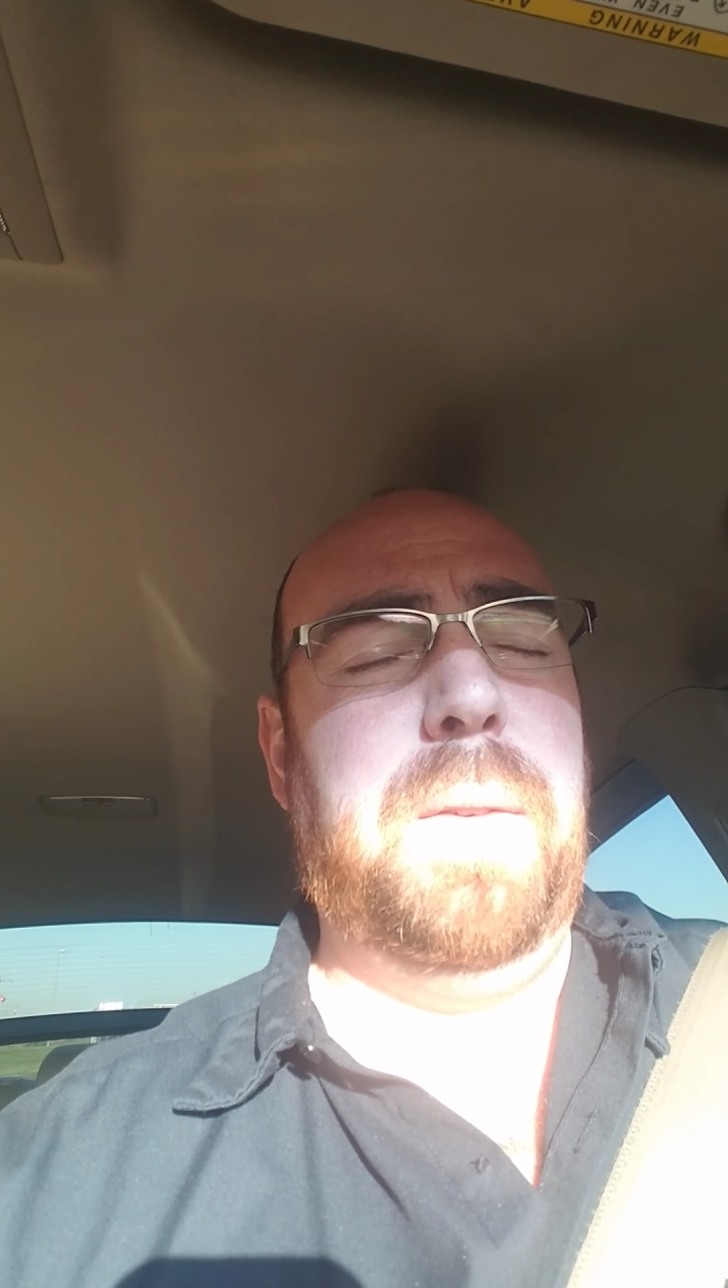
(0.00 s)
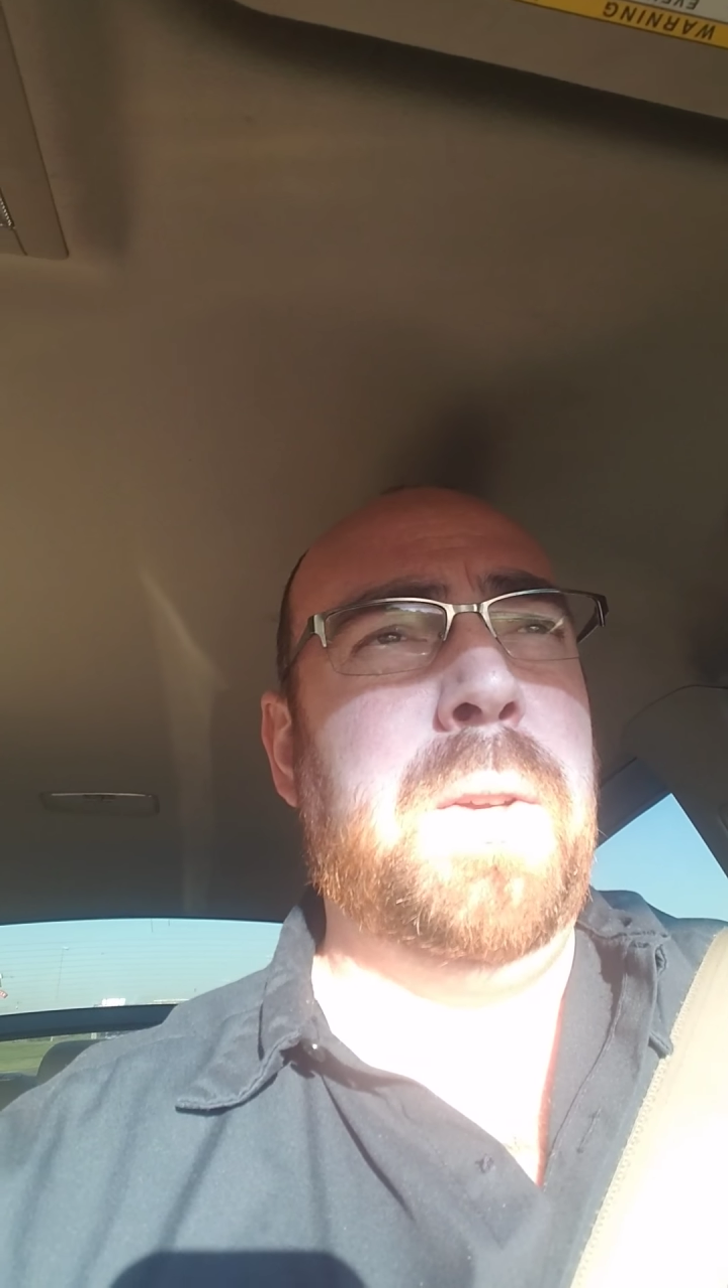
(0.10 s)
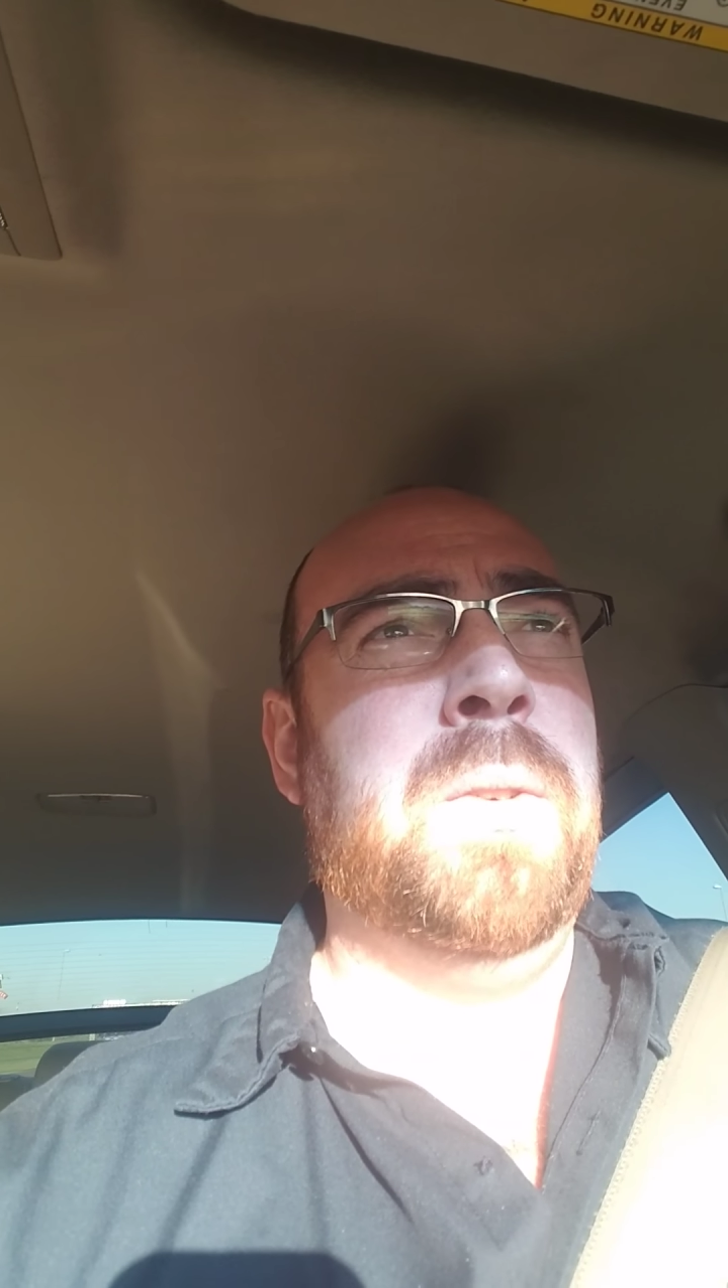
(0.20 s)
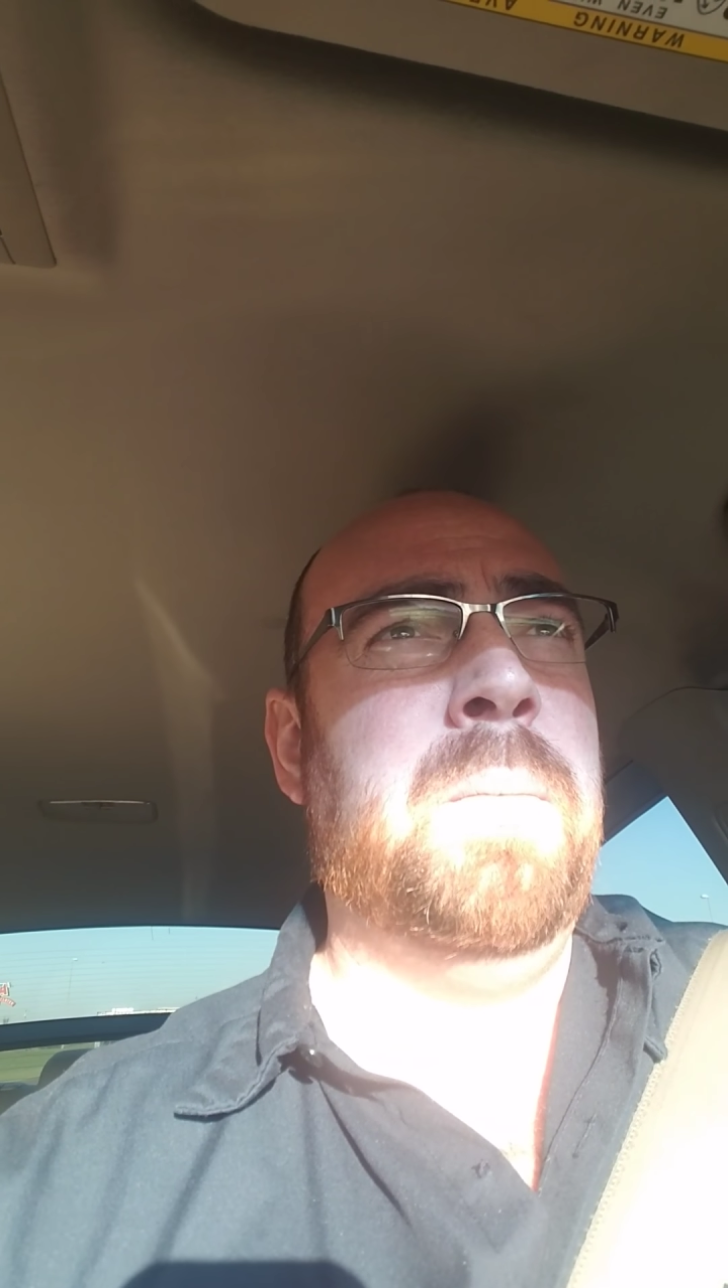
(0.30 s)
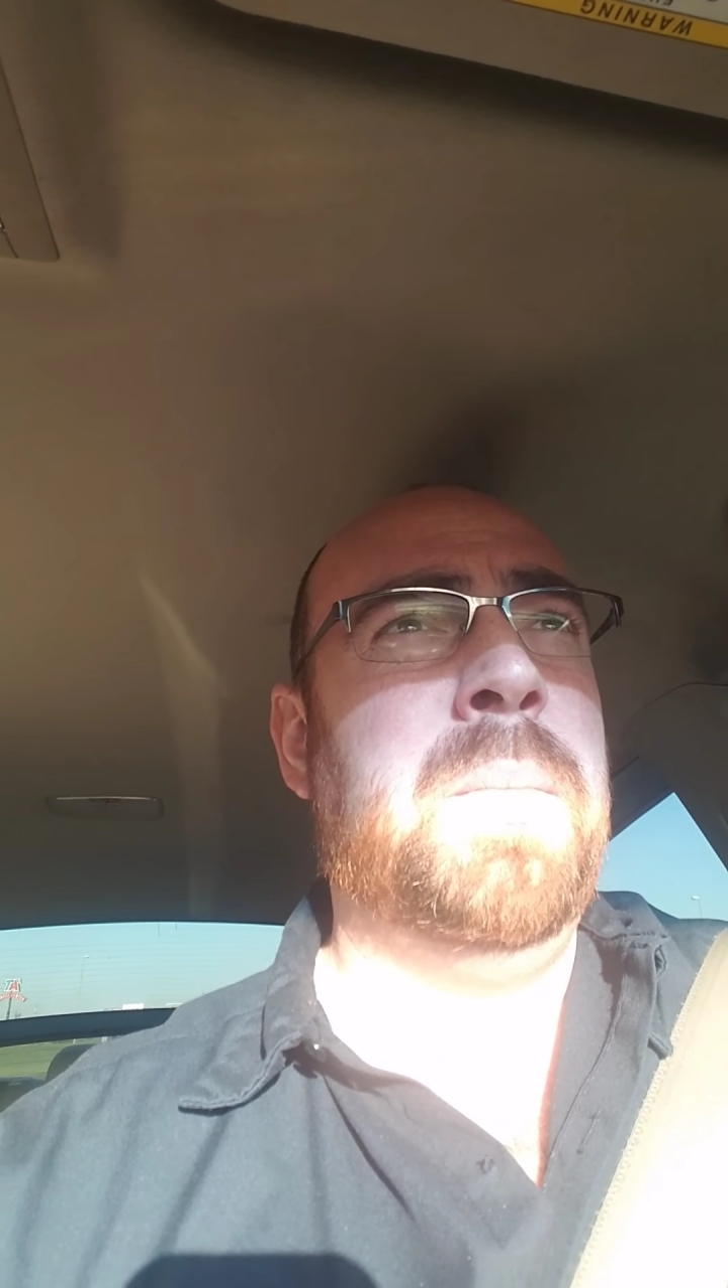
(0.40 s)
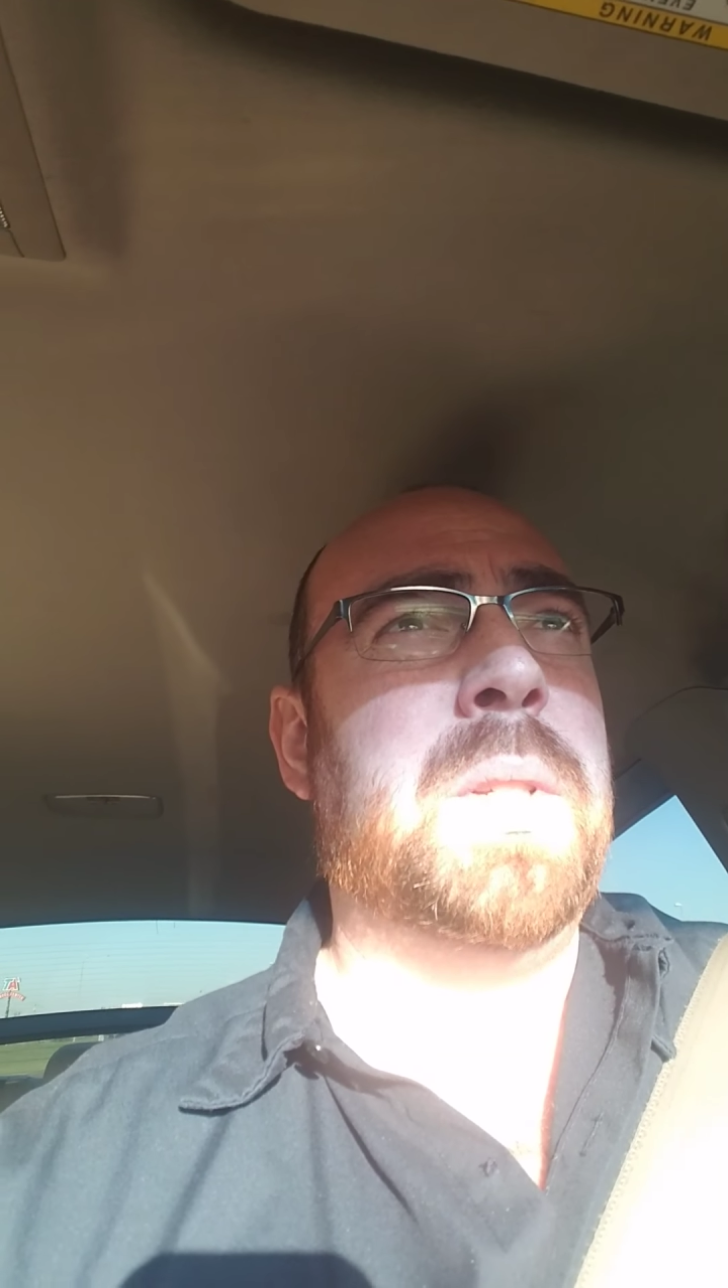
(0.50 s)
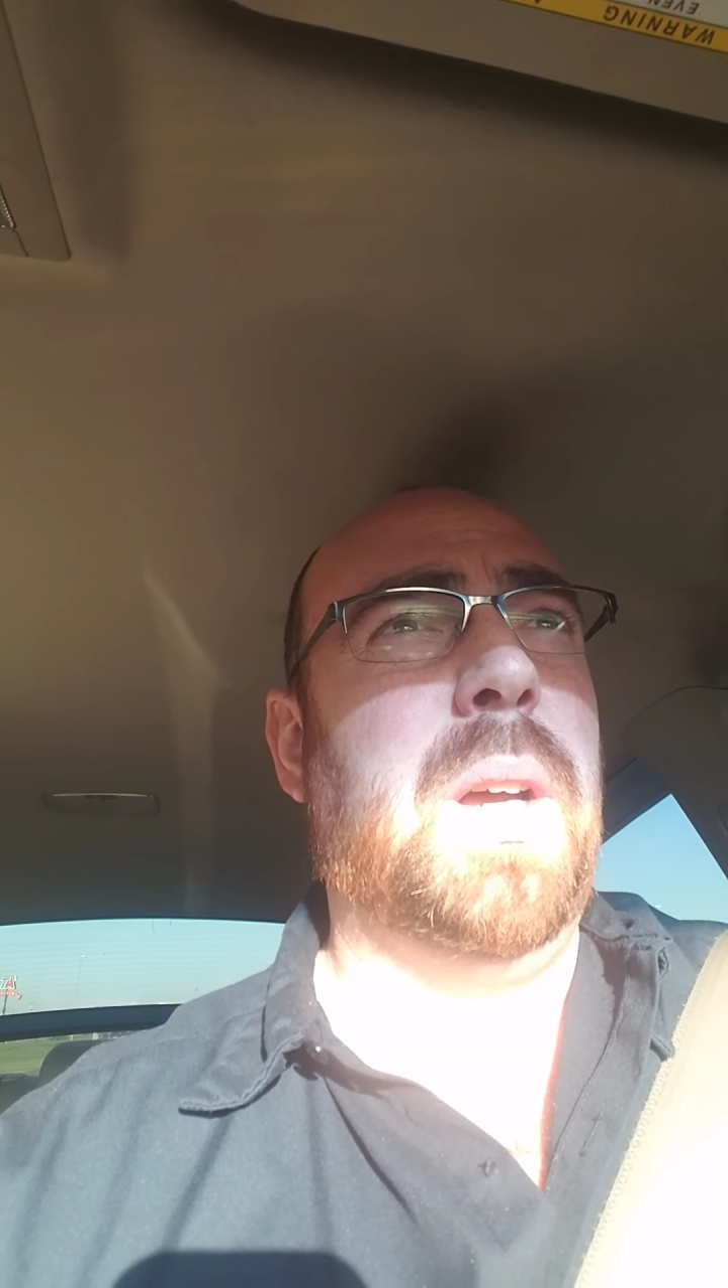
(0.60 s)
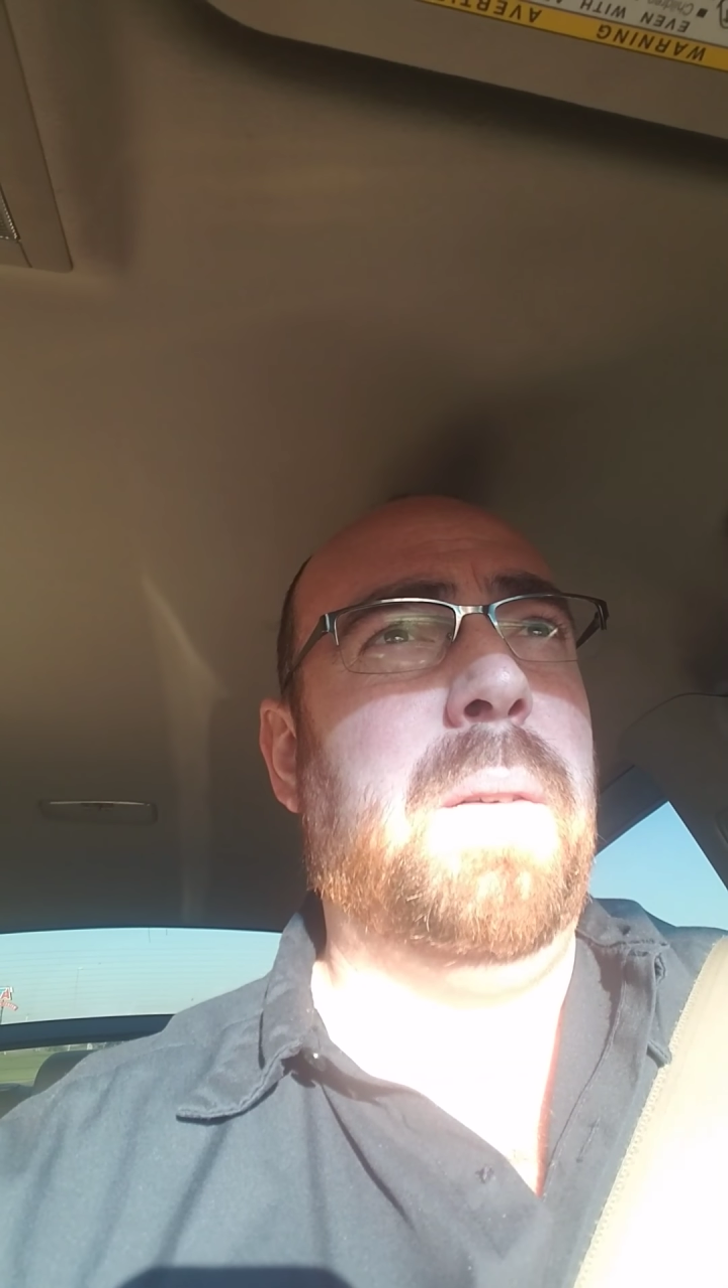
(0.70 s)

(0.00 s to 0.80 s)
fumes